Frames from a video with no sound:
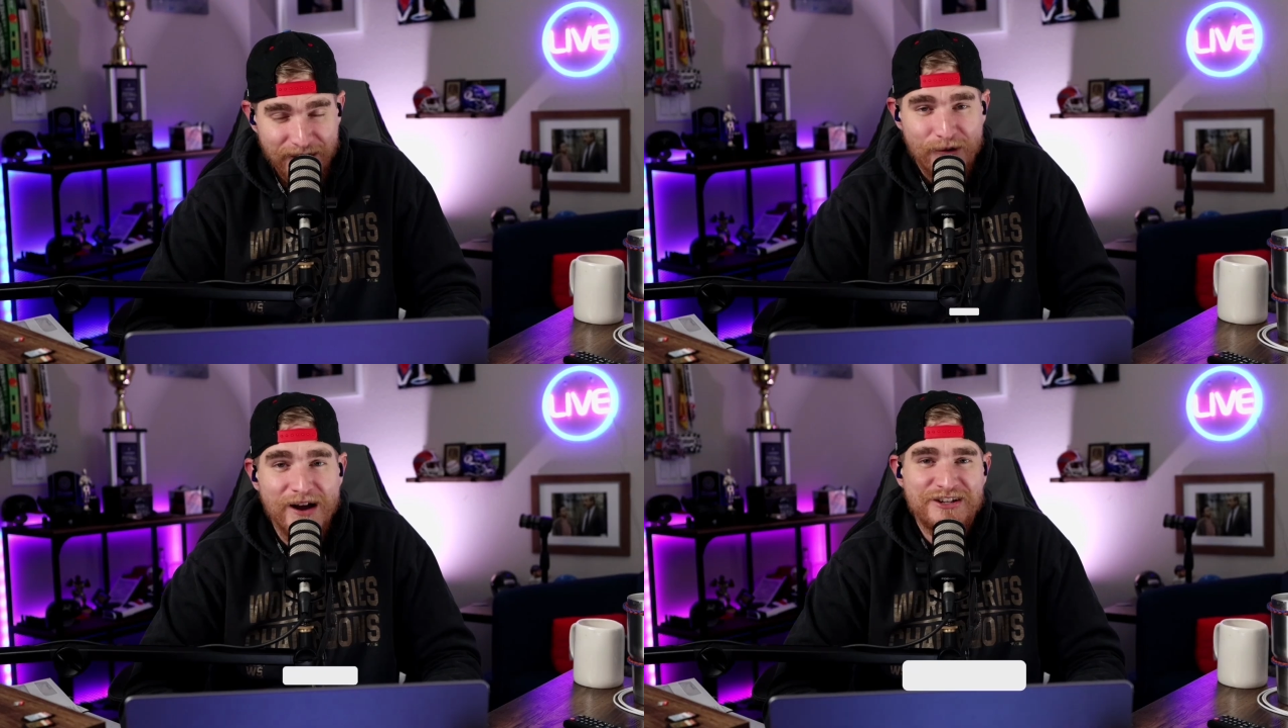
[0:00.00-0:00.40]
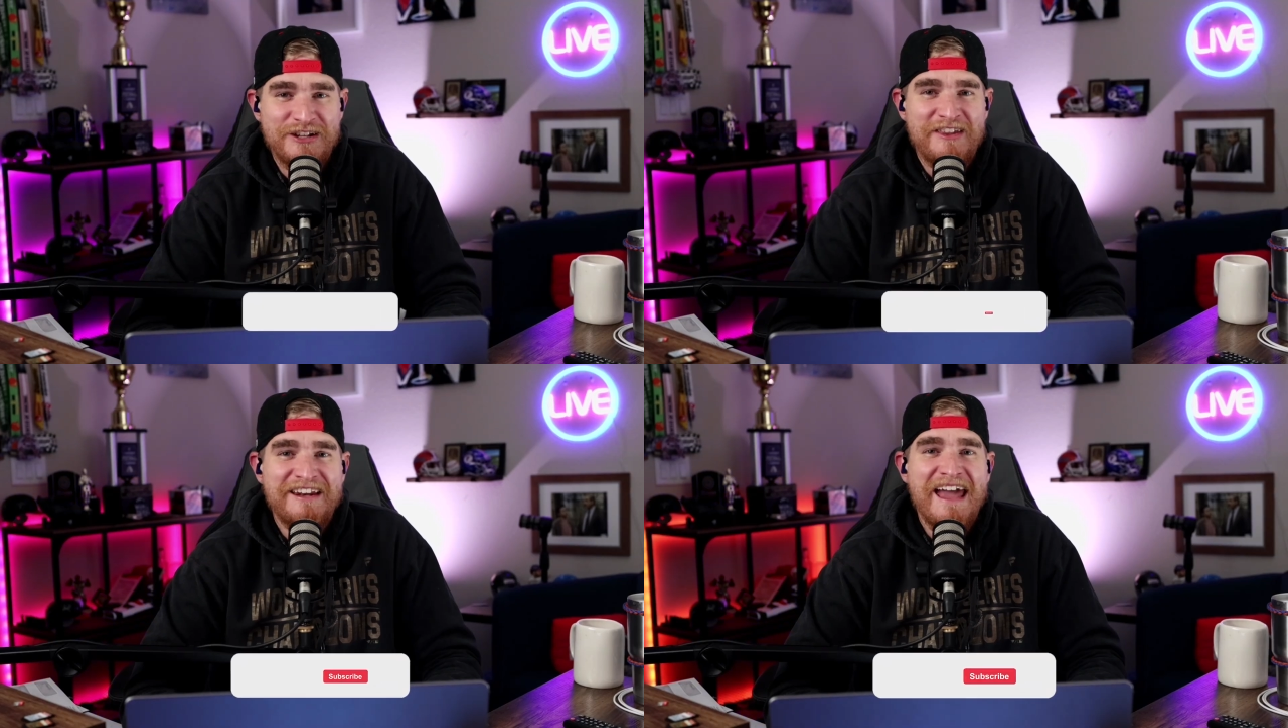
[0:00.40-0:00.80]
question of
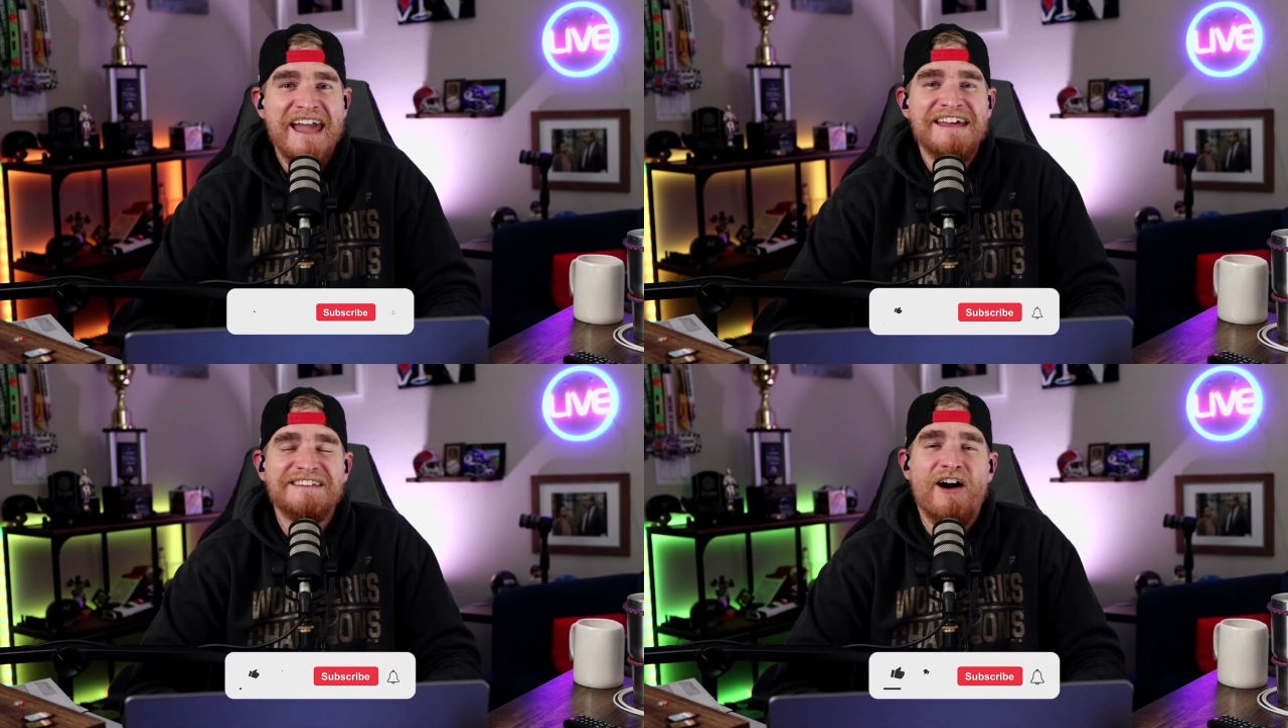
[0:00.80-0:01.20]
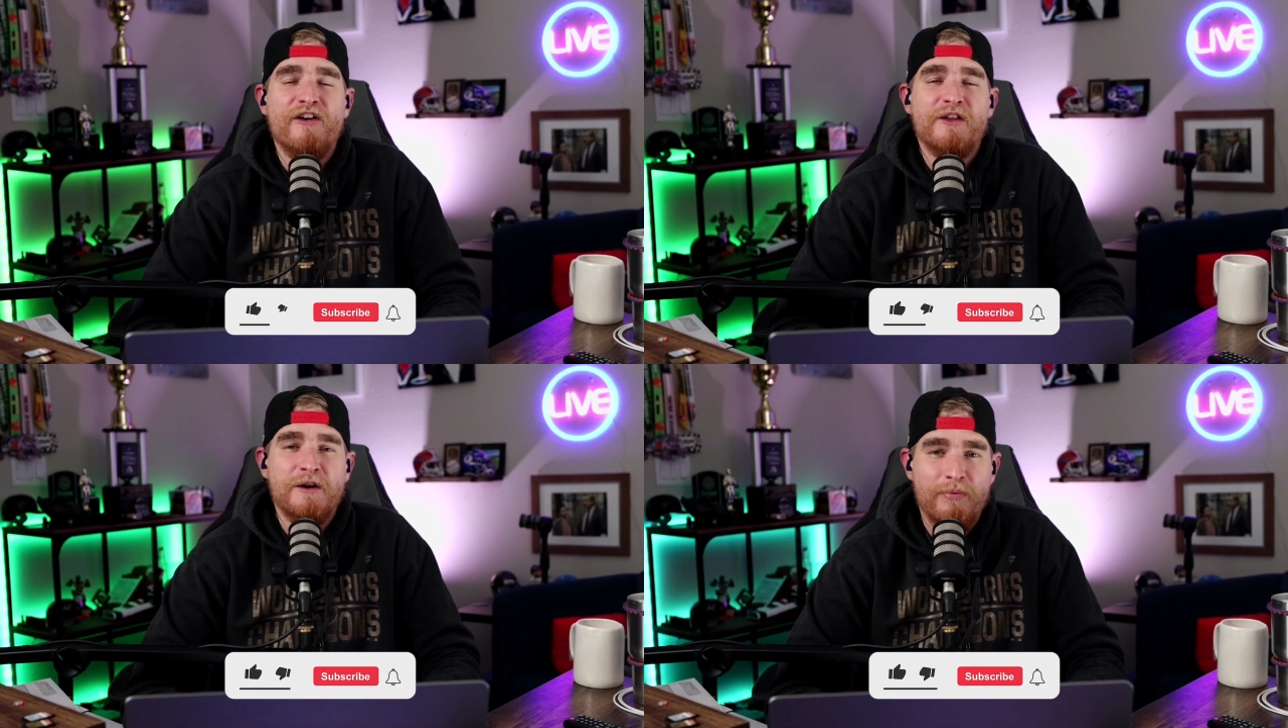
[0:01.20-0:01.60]
the day is, are
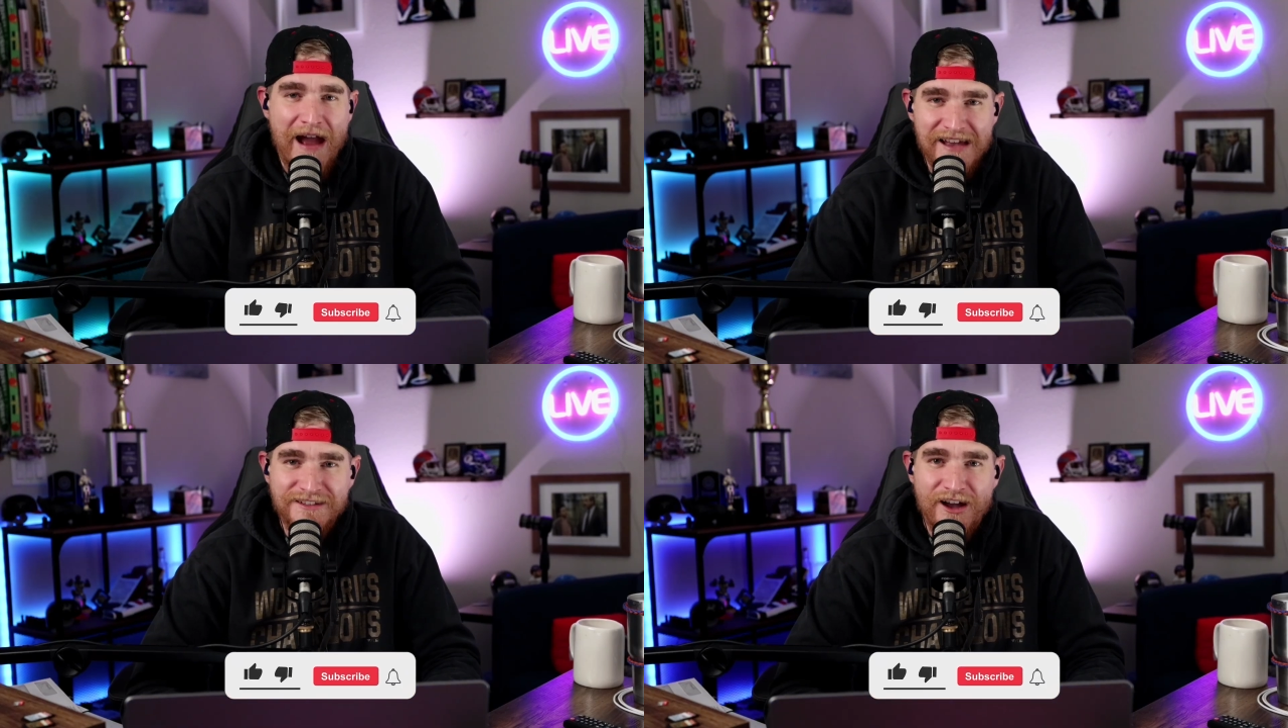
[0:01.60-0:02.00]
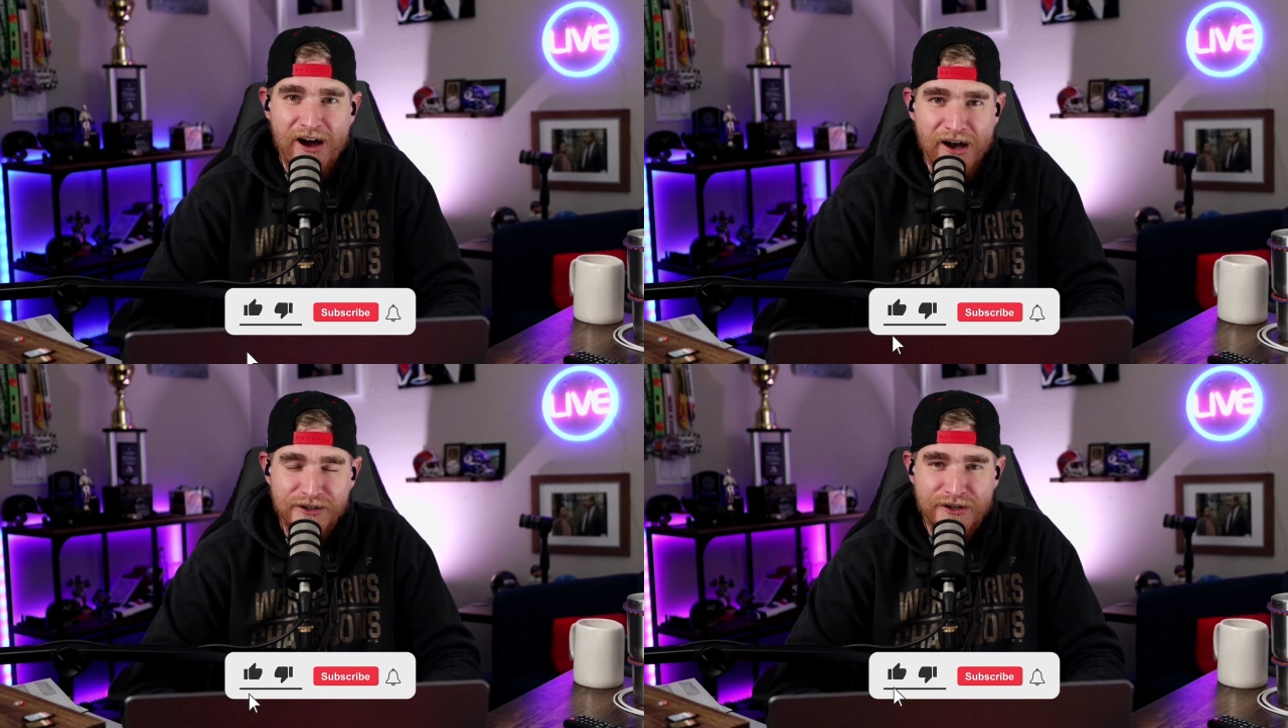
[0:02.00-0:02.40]
the Nebraska
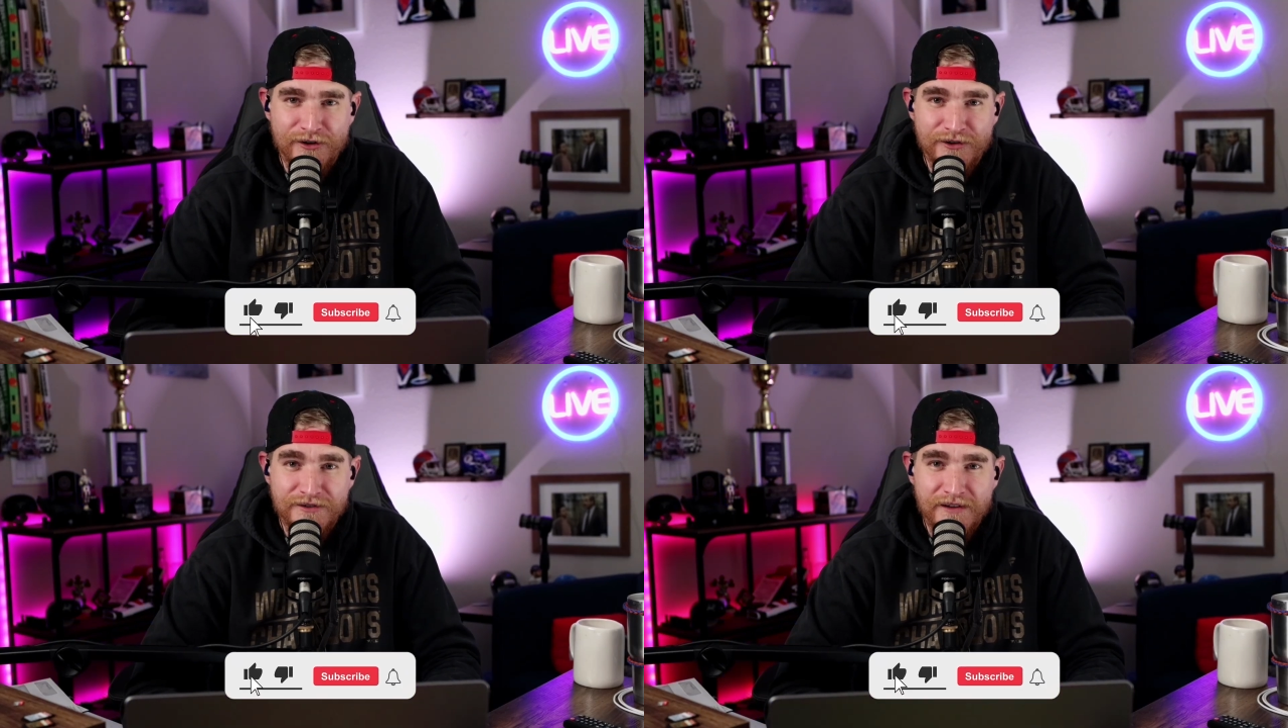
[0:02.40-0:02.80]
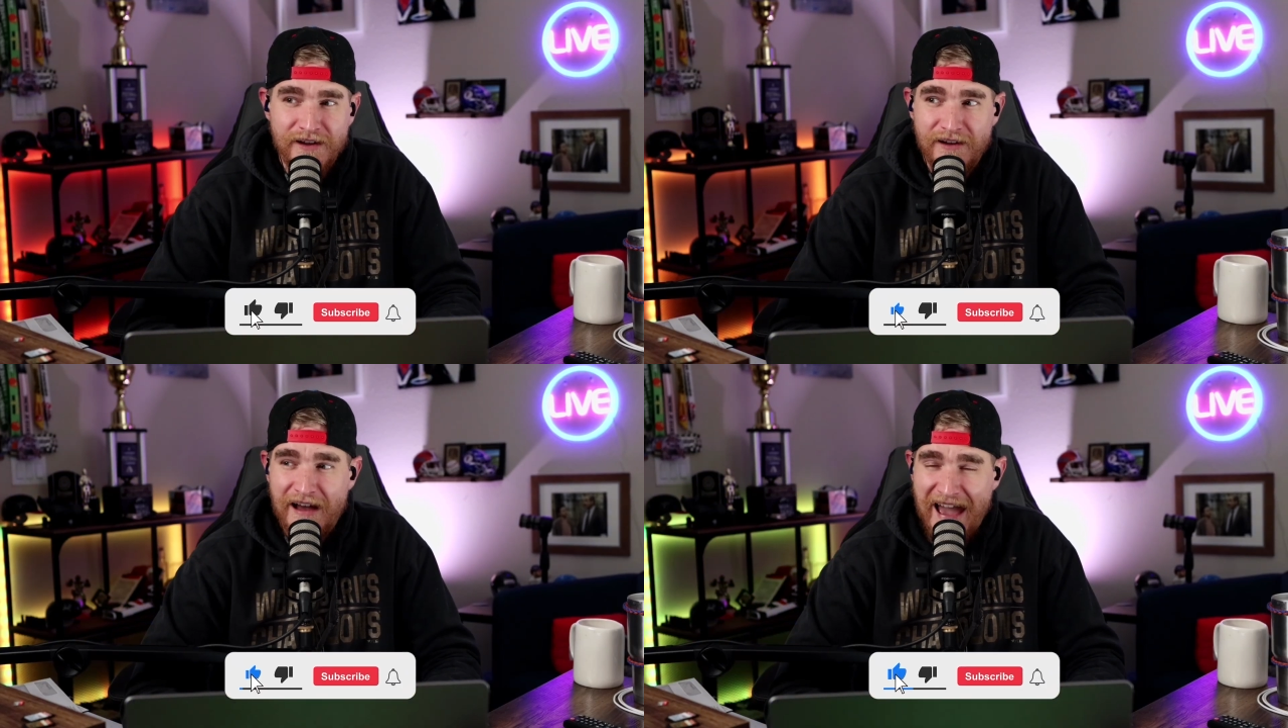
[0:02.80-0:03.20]
Huskers
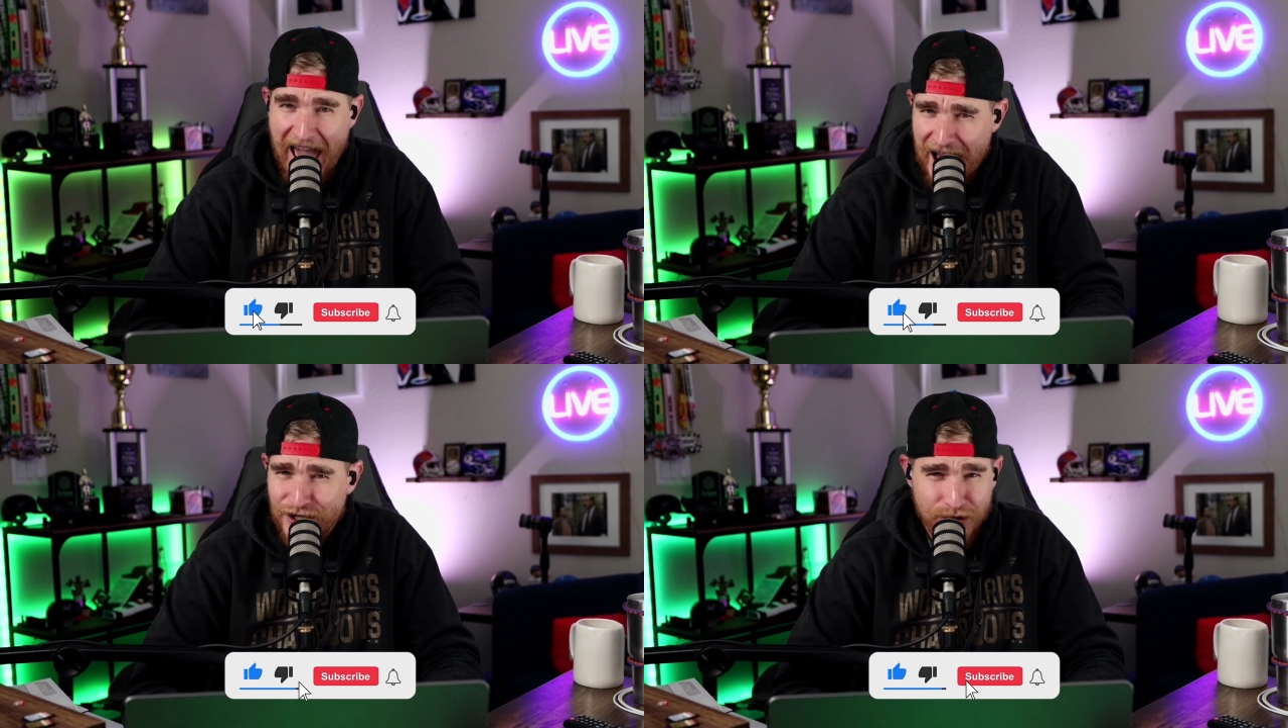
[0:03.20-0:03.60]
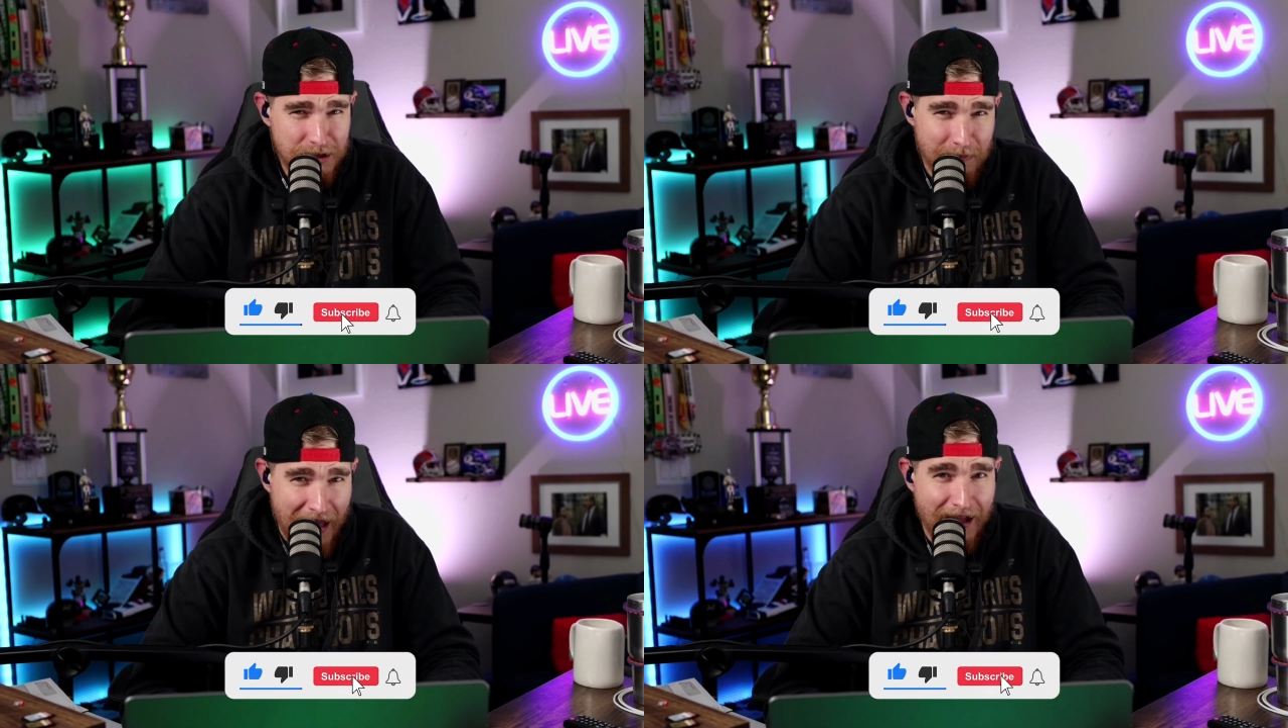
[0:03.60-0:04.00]
actually back?